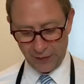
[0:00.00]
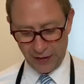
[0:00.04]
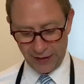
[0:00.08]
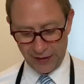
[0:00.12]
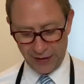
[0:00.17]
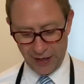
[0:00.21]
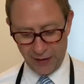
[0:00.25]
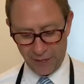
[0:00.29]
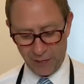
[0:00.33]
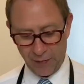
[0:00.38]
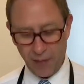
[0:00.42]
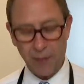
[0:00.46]
I
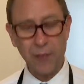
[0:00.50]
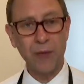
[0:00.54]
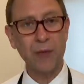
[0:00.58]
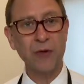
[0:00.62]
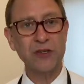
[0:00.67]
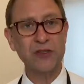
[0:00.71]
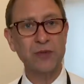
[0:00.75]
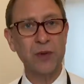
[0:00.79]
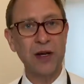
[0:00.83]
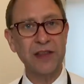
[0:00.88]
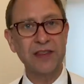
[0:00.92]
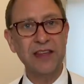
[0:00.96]
can't remember
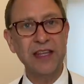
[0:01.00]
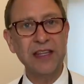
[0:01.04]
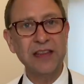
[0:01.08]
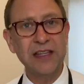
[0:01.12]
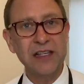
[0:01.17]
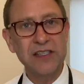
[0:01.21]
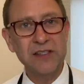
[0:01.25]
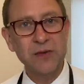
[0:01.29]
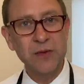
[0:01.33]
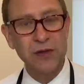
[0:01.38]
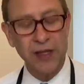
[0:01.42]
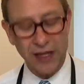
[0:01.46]
which one. I think
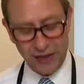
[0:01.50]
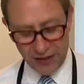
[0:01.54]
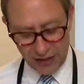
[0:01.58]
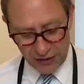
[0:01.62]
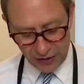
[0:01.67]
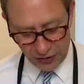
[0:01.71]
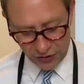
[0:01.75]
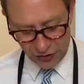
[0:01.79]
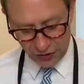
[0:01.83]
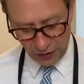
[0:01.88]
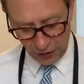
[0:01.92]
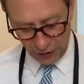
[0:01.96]
this one, I think
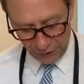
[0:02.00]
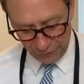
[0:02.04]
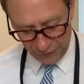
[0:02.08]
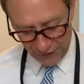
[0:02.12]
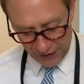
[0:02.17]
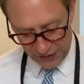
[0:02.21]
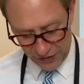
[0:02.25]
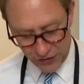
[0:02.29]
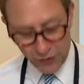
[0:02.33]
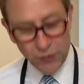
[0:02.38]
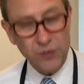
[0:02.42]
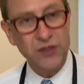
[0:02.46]
the shark
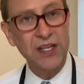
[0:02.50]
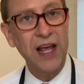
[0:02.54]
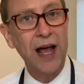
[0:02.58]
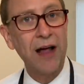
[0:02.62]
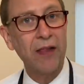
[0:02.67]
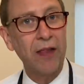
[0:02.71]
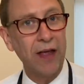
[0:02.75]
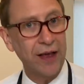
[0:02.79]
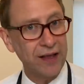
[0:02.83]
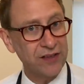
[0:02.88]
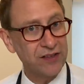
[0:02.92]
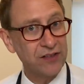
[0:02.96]
fin's
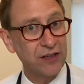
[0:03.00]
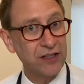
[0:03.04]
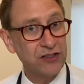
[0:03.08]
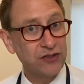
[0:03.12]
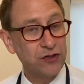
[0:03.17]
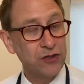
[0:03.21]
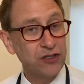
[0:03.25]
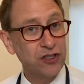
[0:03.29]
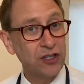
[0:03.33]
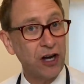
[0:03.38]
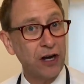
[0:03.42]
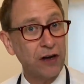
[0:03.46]
Nutella. So let's
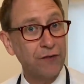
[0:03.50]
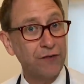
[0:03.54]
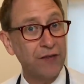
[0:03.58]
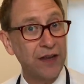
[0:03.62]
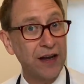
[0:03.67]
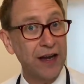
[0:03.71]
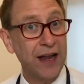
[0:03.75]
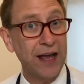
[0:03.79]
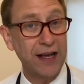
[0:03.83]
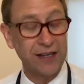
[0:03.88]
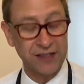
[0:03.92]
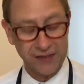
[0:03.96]
do shark
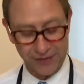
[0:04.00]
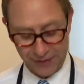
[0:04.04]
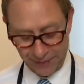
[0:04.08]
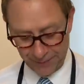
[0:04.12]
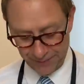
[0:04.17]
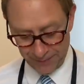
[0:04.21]
fin next.